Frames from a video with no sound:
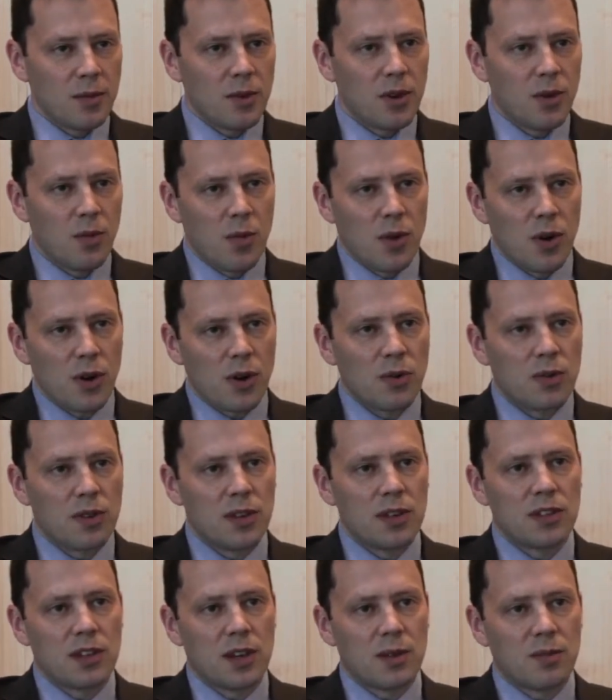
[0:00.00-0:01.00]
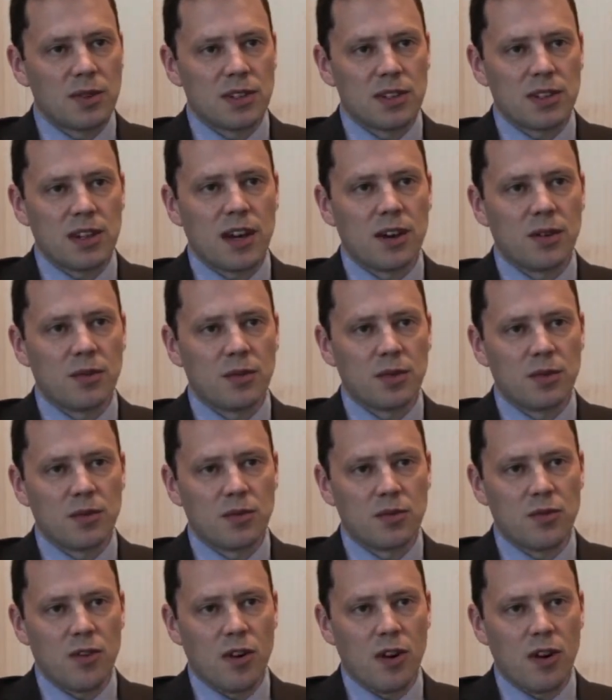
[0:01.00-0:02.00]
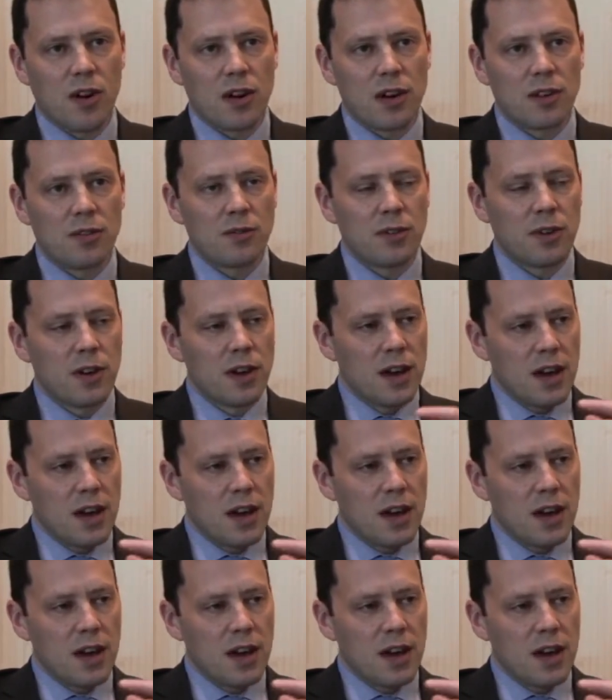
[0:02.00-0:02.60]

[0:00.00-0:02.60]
can work with these companies to help them drive